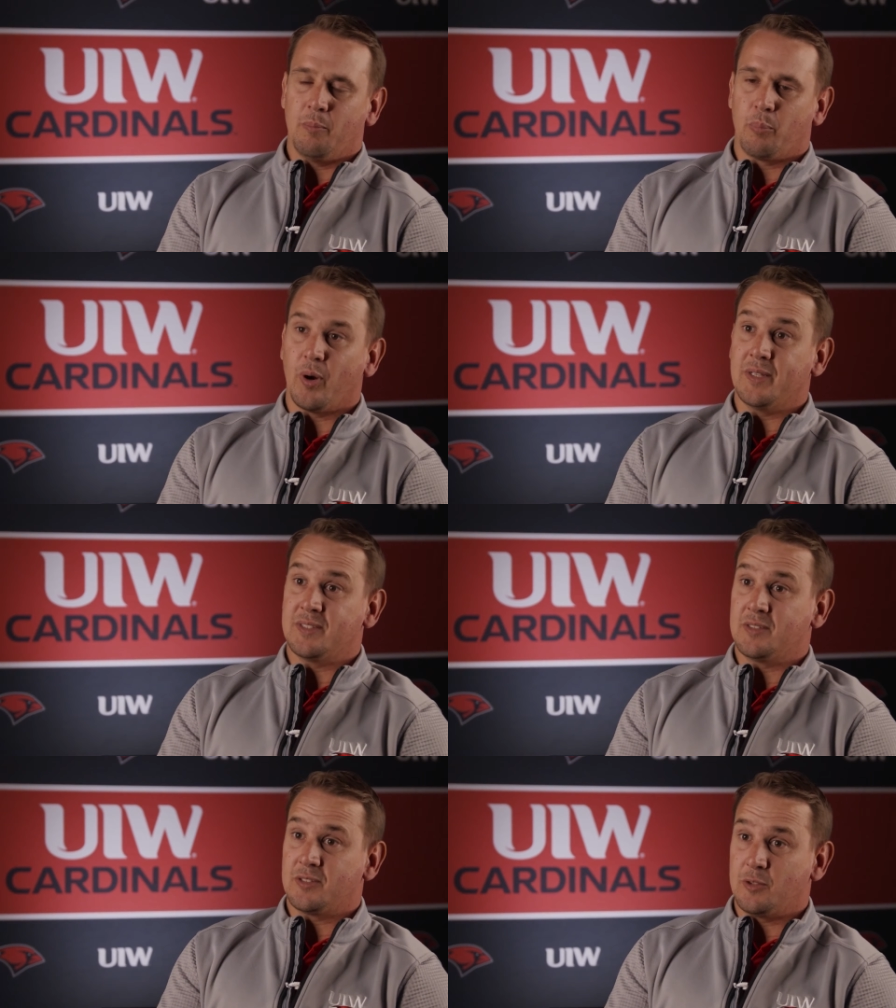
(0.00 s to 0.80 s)

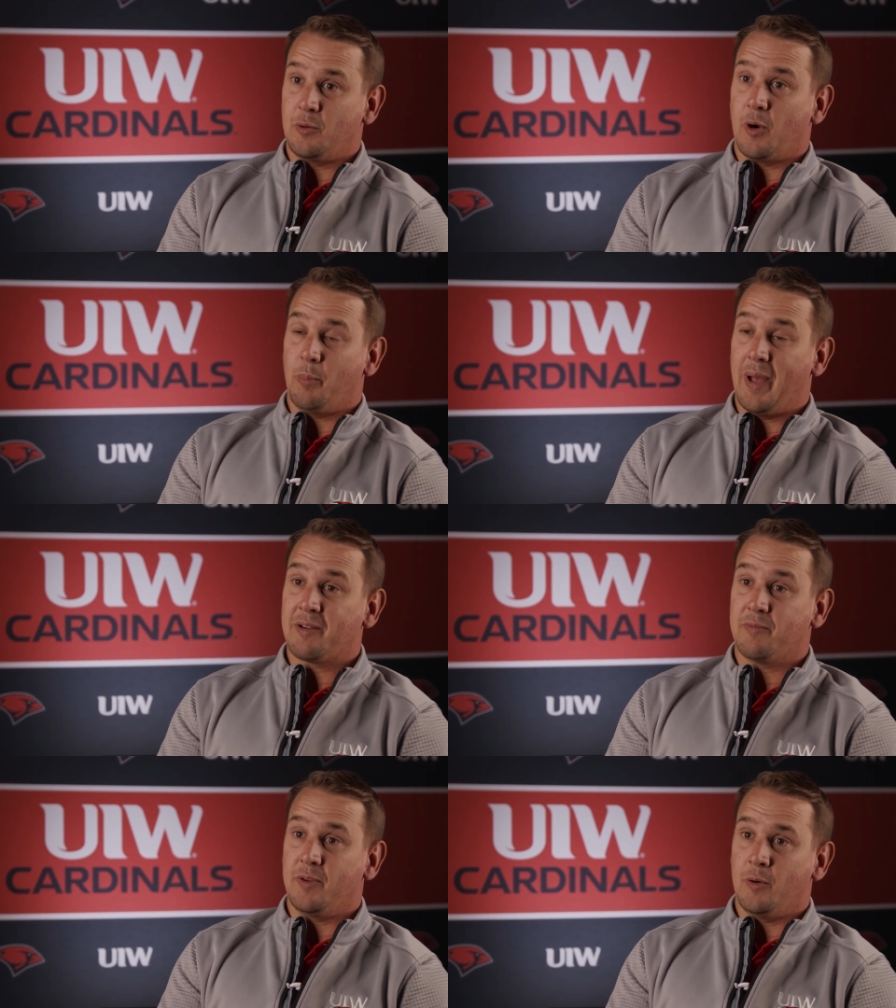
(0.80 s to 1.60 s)
presence to our
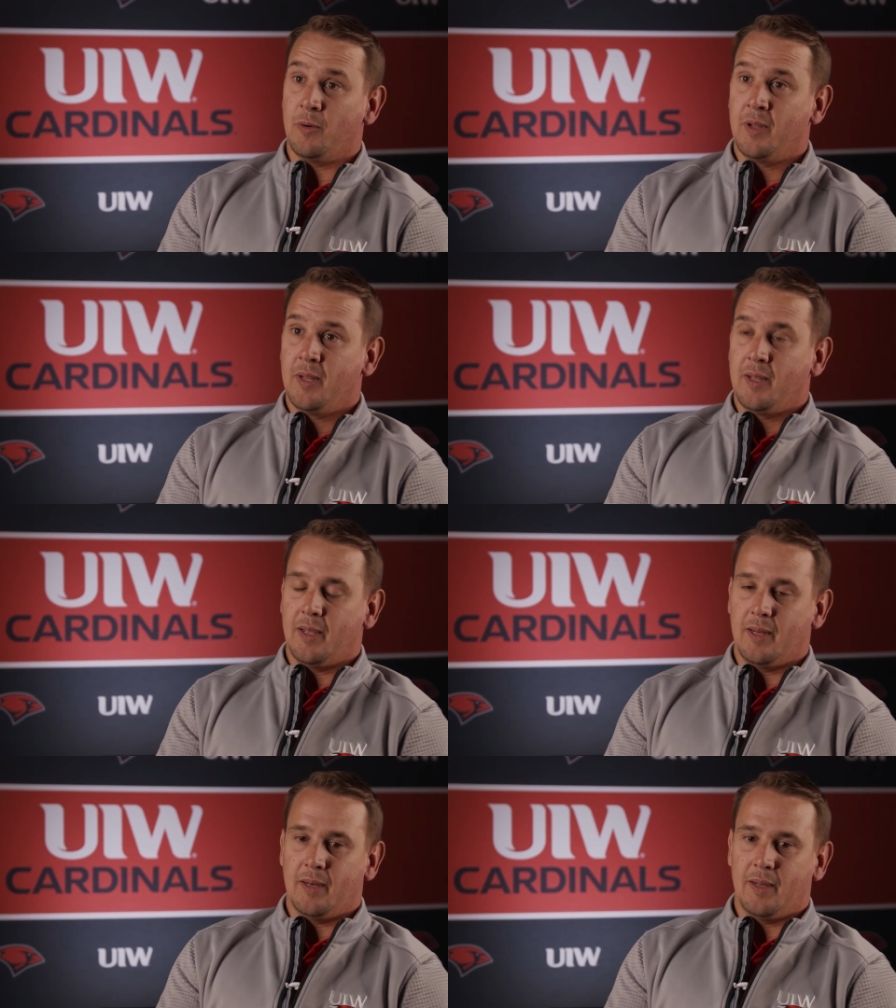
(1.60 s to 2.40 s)
backfield,
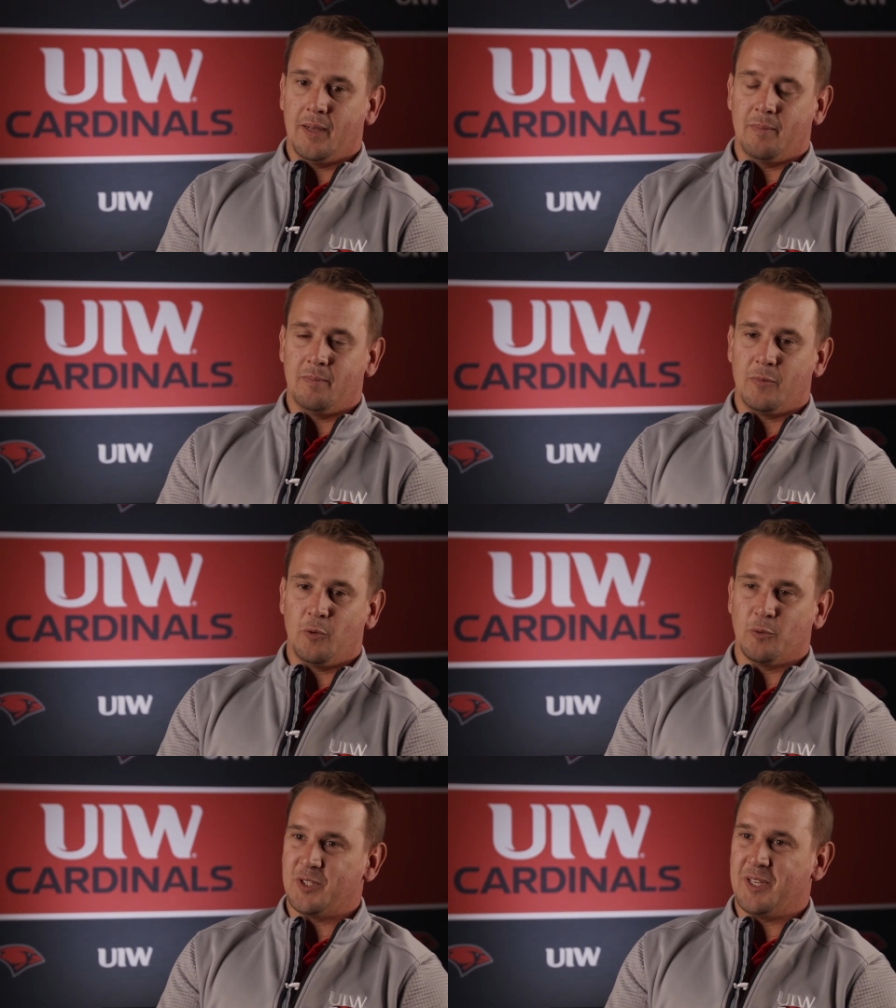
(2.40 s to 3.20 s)
and
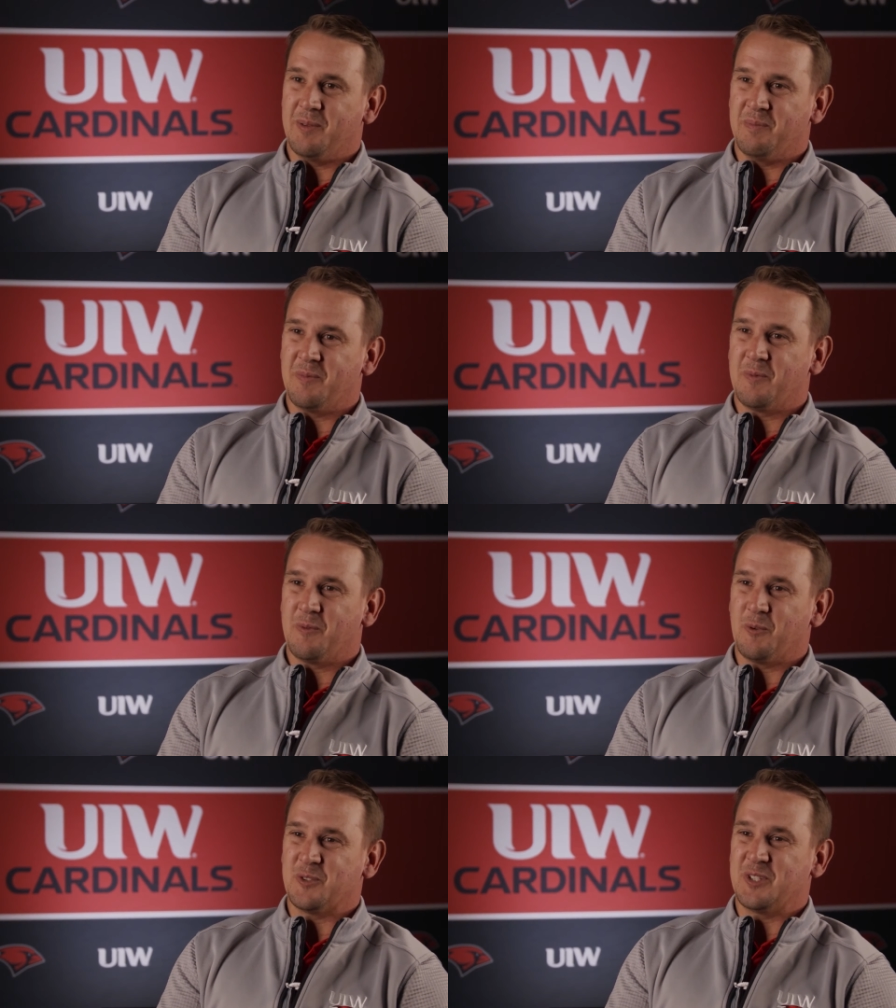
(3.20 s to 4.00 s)
you'll see him
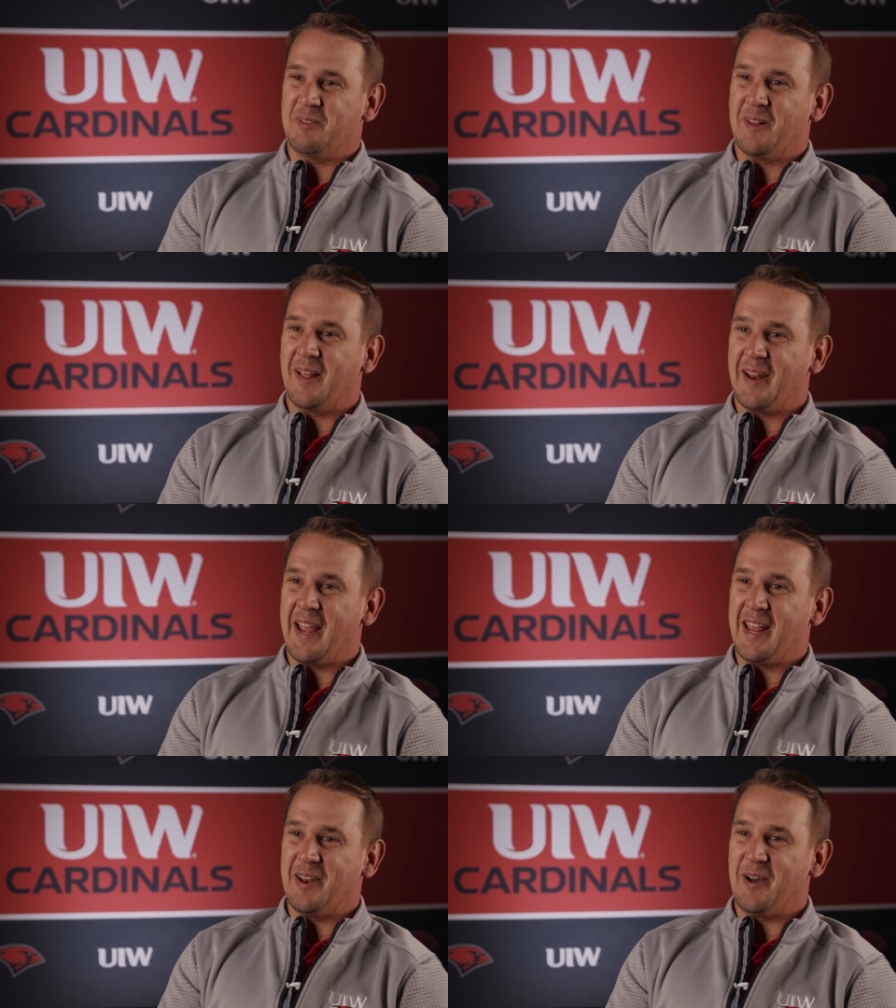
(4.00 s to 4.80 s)
receive a lot of
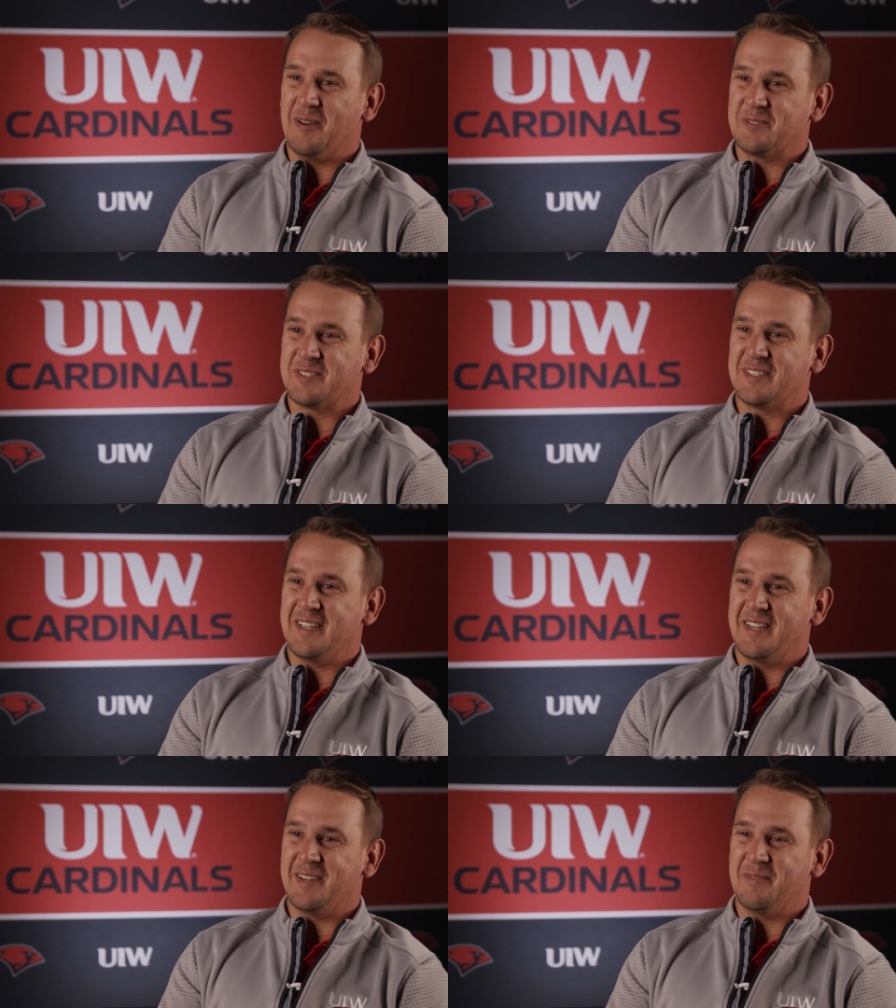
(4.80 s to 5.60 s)
handoffs
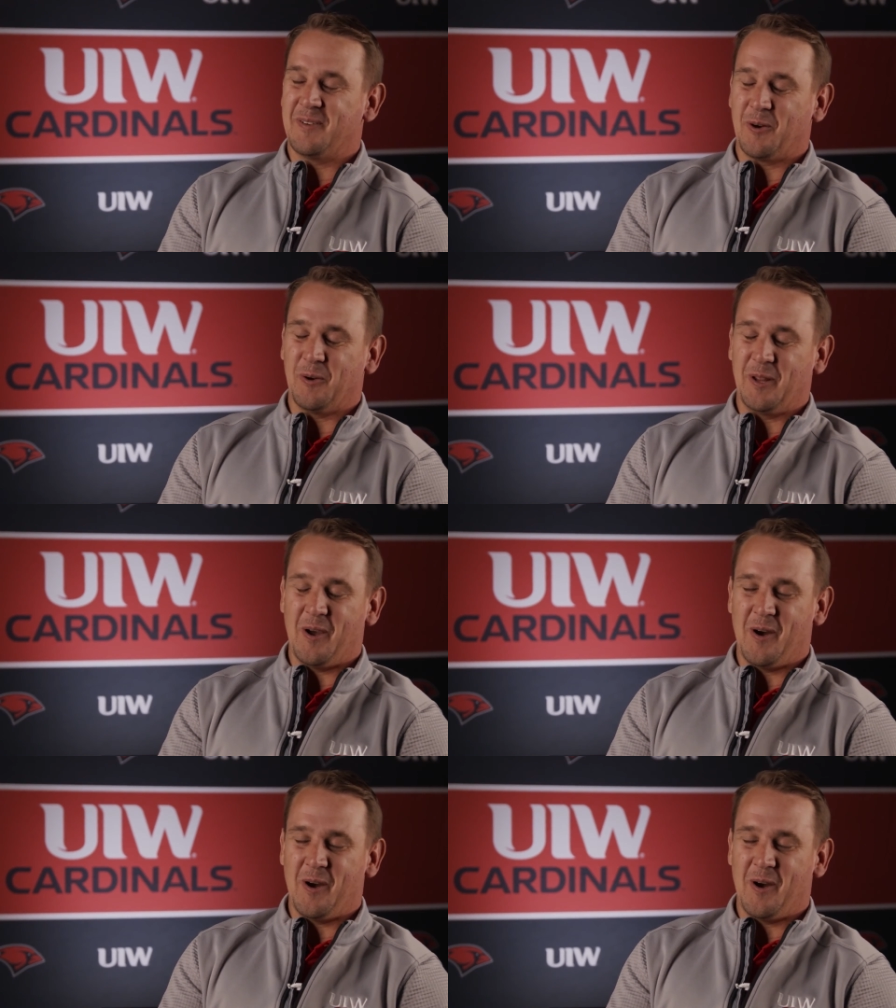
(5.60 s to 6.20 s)
early